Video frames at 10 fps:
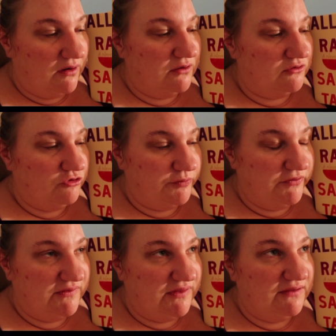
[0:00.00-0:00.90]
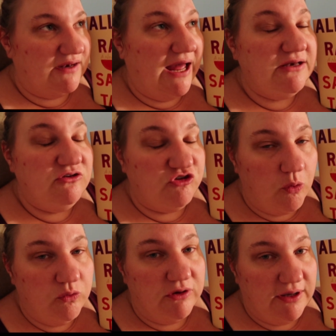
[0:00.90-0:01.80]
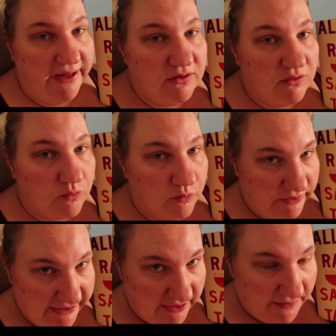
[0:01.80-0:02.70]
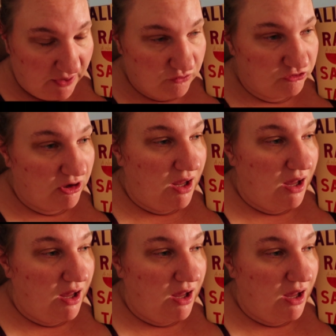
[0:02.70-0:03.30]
are tropes and things that I don't like reading about.